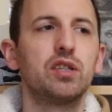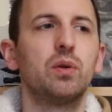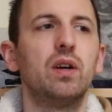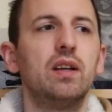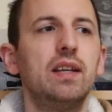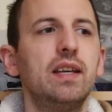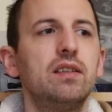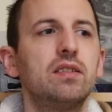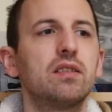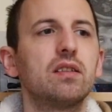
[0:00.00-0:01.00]
to at
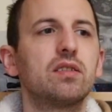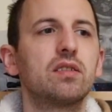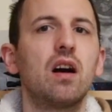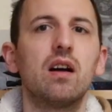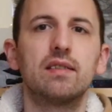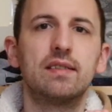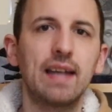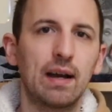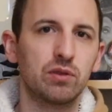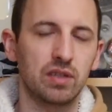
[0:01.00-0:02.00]
least start
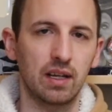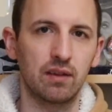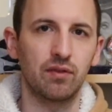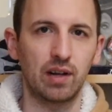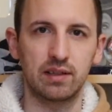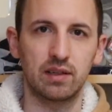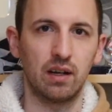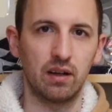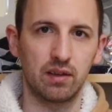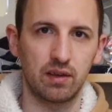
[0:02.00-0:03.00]
doubting flat
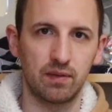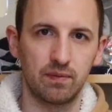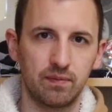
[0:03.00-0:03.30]
Earth.